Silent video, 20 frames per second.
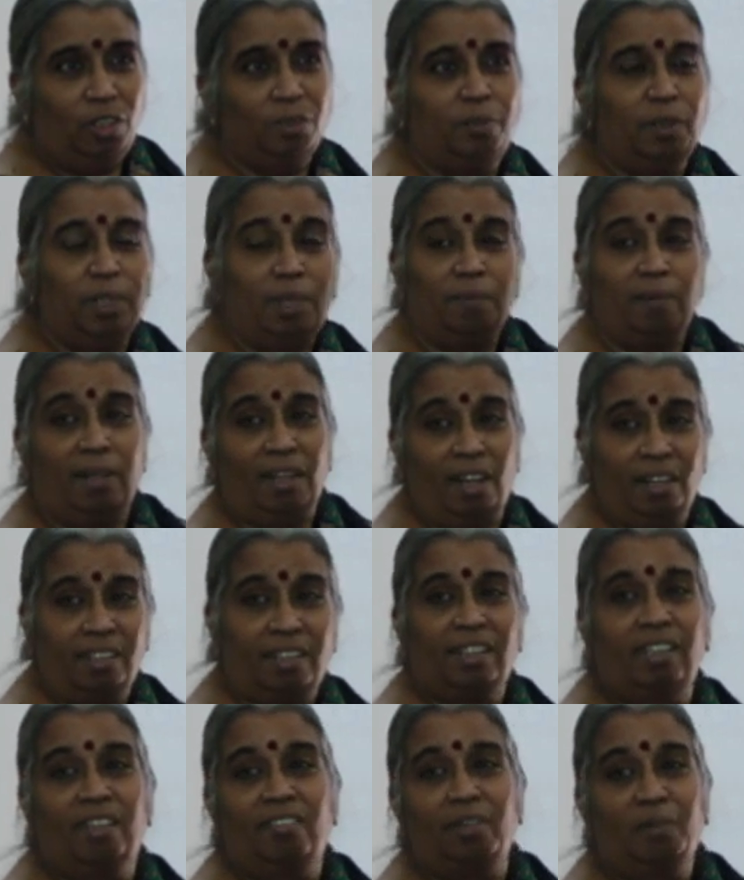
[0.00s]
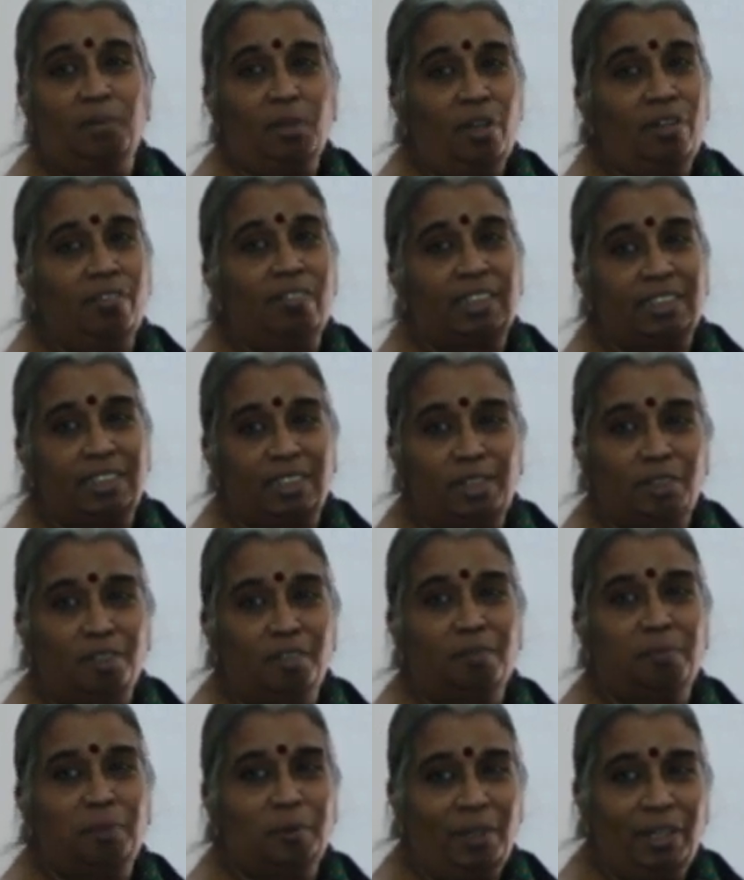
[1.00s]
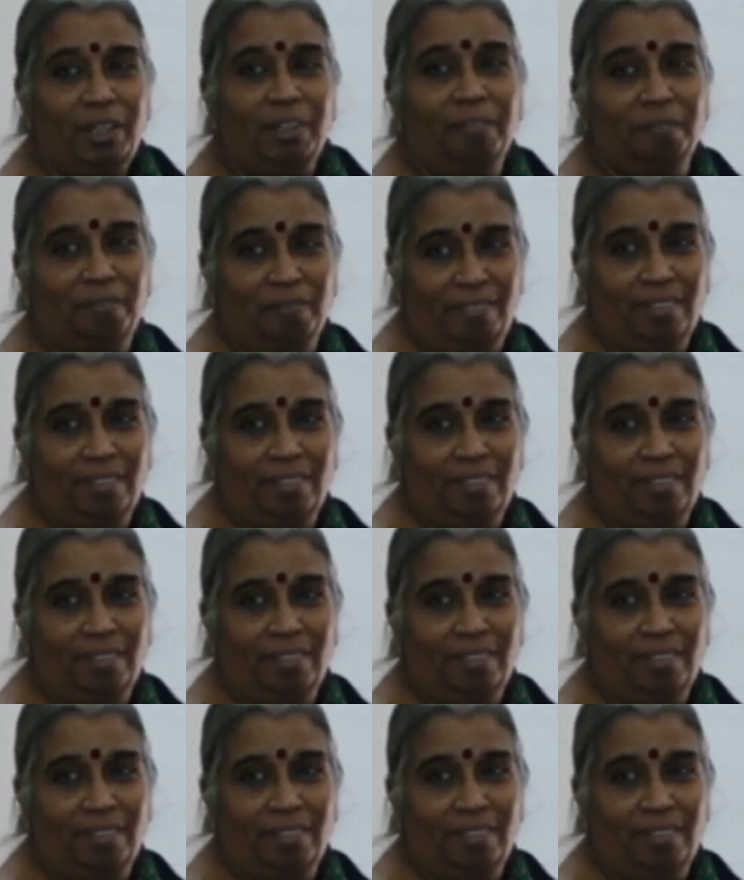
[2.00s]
You put up an article from University of Pune.